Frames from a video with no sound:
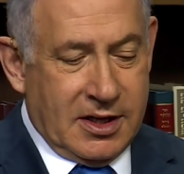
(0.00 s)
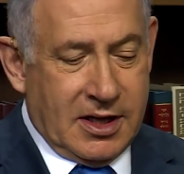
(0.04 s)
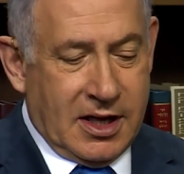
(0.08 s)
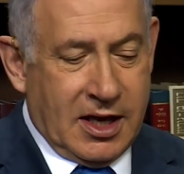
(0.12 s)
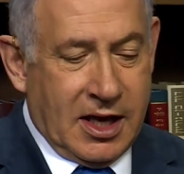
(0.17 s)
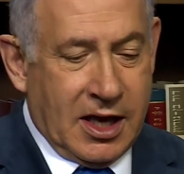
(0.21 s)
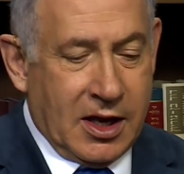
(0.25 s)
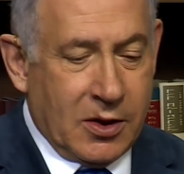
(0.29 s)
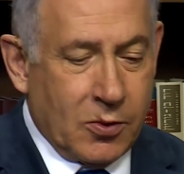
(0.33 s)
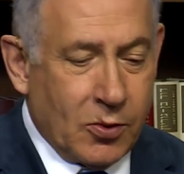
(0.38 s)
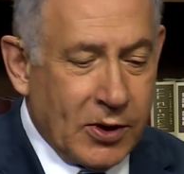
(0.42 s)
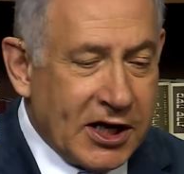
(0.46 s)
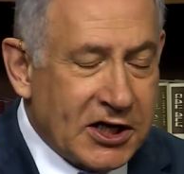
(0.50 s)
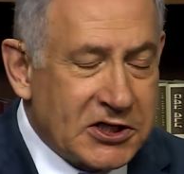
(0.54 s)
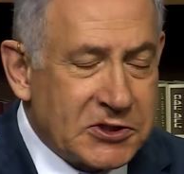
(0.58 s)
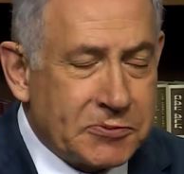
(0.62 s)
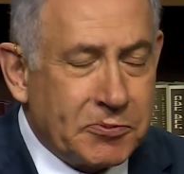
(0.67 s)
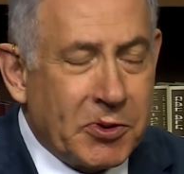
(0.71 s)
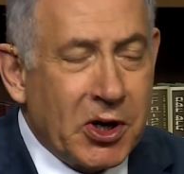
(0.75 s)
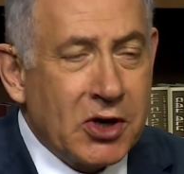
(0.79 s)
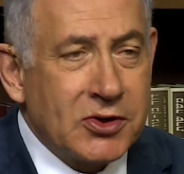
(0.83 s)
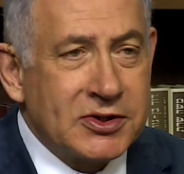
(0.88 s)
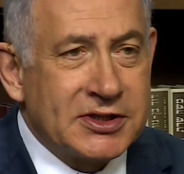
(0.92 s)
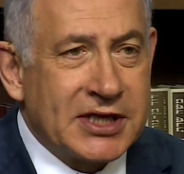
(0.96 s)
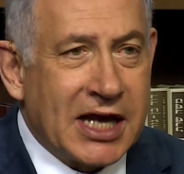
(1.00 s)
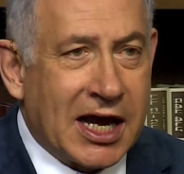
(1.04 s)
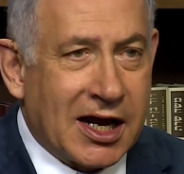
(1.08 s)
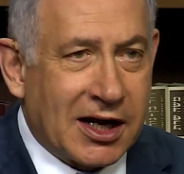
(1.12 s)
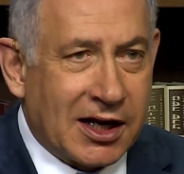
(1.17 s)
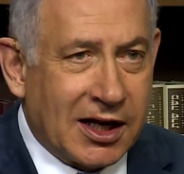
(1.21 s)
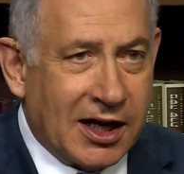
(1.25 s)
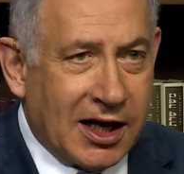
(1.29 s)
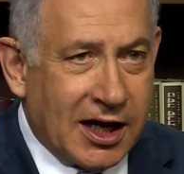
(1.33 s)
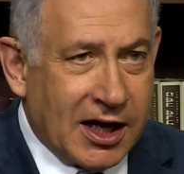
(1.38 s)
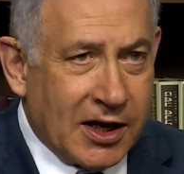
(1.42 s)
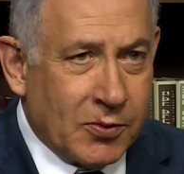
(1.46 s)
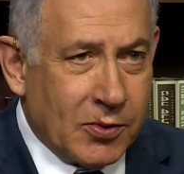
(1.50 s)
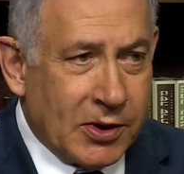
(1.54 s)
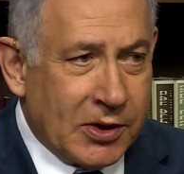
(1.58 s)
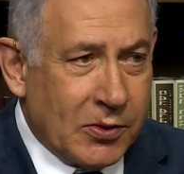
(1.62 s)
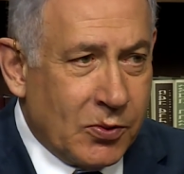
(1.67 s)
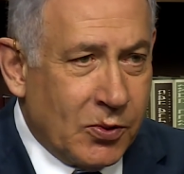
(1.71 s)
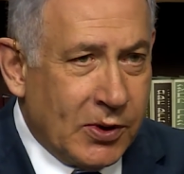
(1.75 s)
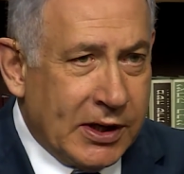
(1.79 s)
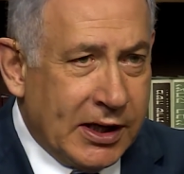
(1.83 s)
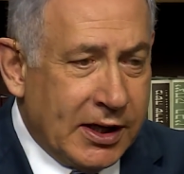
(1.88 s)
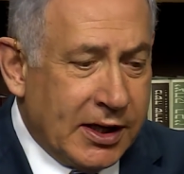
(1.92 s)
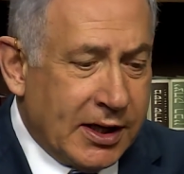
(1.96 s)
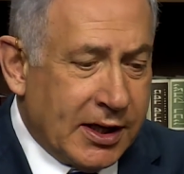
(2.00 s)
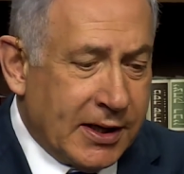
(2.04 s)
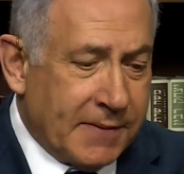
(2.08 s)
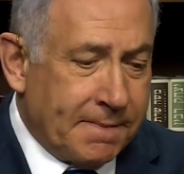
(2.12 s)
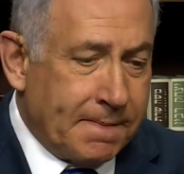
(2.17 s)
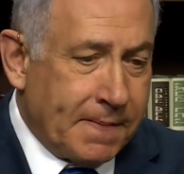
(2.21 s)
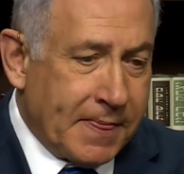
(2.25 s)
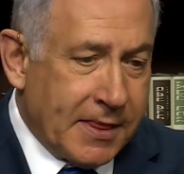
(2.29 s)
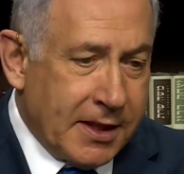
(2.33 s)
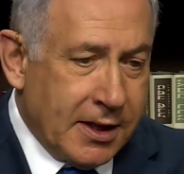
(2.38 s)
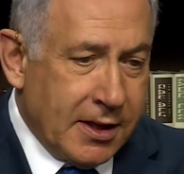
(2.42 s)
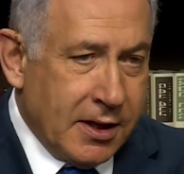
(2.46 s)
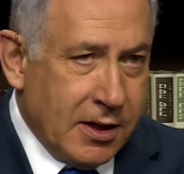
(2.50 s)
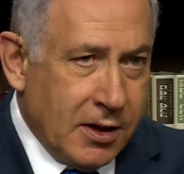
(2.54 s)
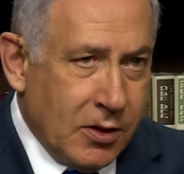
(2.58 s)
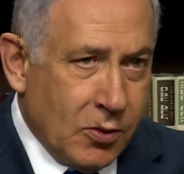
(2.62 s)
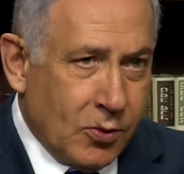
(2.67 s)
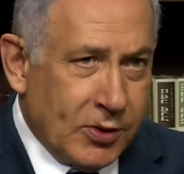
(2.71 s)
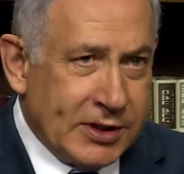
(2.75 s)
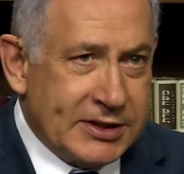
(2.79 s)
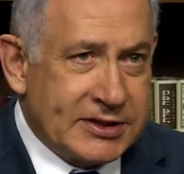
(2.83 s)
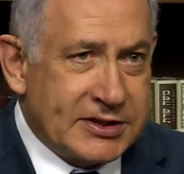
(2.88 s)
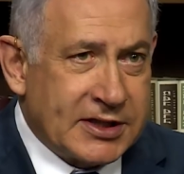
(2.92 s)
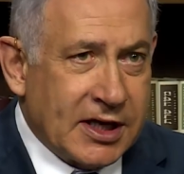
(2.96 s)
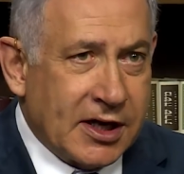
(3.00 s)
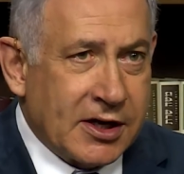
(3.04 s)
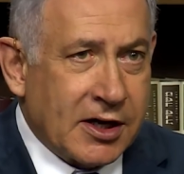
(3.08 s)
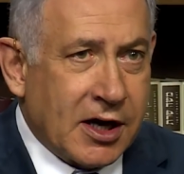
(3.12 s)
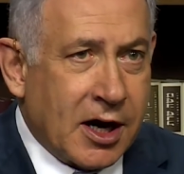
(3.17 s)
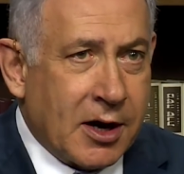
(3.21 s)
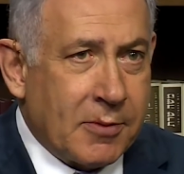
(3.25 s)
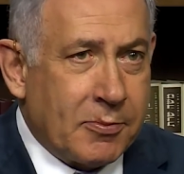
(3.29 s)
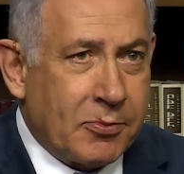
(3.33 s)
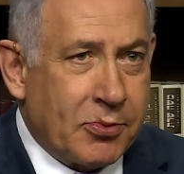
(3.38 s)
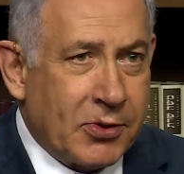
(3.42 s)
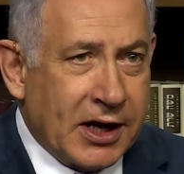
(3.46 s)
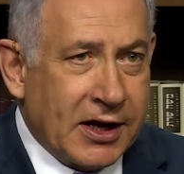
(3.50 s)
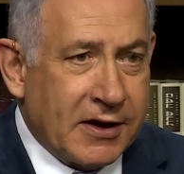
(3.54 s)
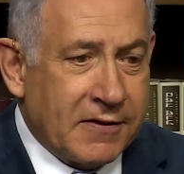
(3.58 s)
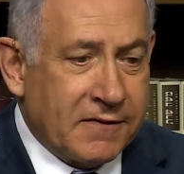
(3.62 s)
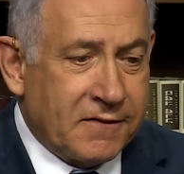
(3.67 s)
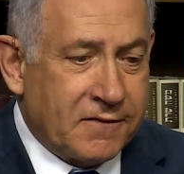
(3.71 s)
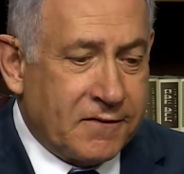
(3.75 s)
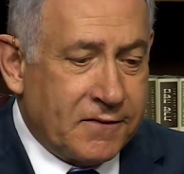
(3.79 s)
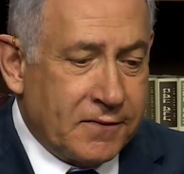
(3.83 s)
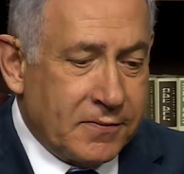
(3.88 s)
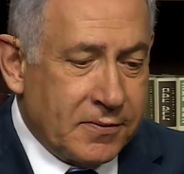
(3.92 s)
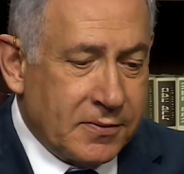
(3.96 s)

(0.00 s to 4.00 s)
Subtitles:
And we exposed that lie when we sent our brave